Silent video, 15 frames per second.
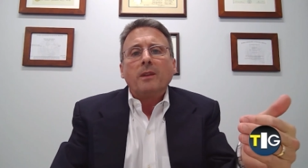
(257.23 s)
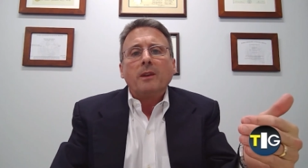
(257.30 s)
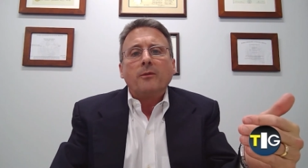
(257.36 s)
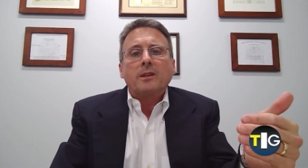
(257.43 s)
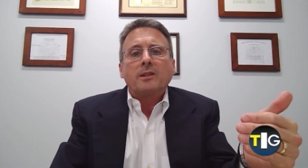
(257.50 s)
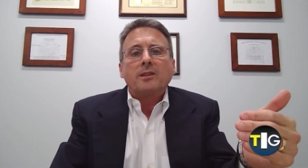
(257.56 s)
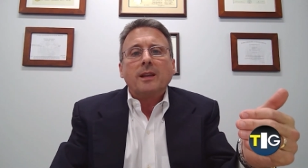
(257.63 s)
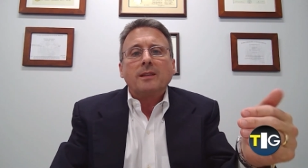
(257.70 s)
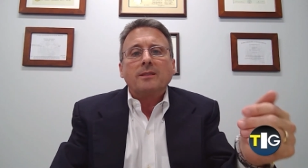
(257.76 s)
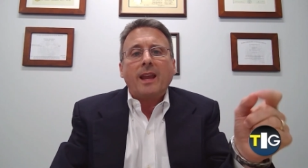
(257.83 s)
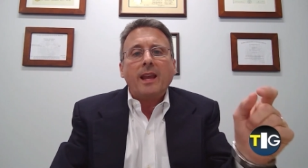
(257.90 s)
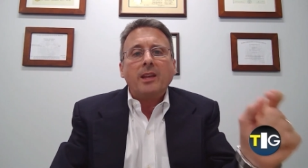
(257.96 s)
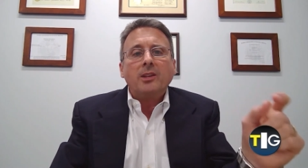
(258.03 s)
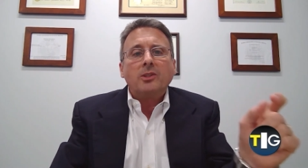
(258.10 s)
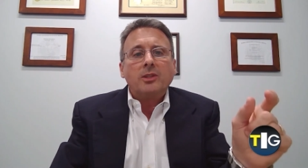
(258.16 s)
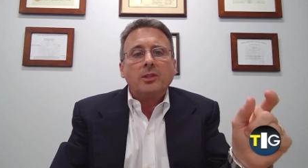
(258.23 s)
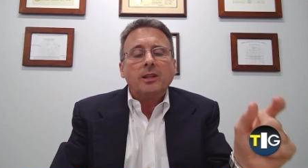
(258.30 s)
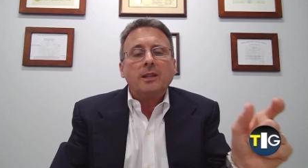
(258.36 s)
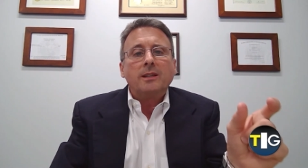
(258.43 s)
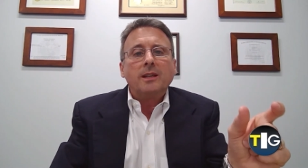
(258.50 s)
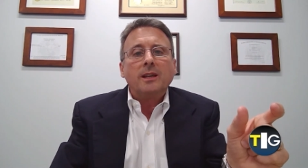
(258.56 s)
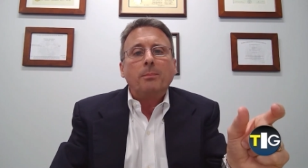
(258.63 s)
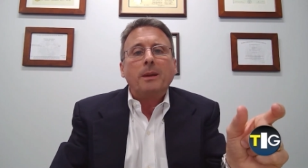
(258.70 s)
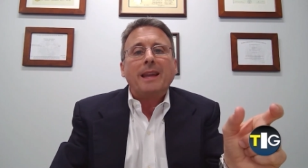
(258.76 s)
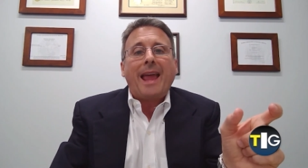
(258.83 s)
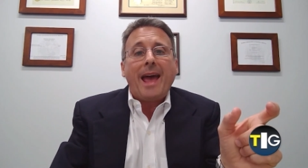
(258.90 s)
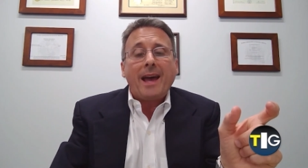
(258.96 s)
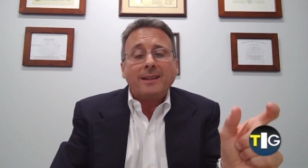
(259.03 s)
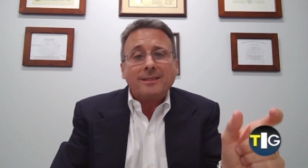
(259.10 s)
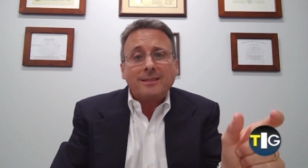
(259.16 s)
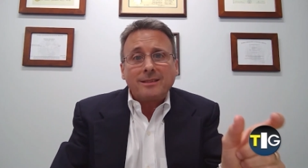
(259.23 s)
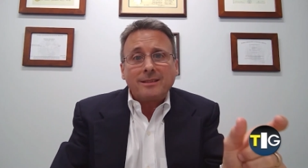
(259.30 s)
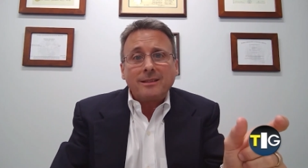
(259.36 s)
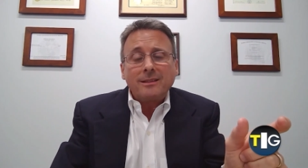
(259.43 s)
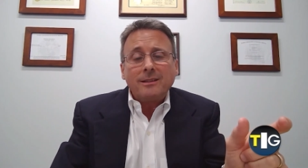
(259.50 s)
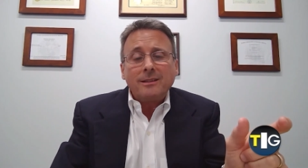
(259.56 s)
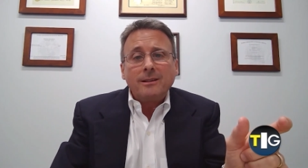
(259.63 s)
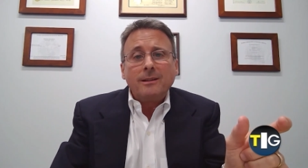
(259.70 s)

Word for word: If it says HTTPS,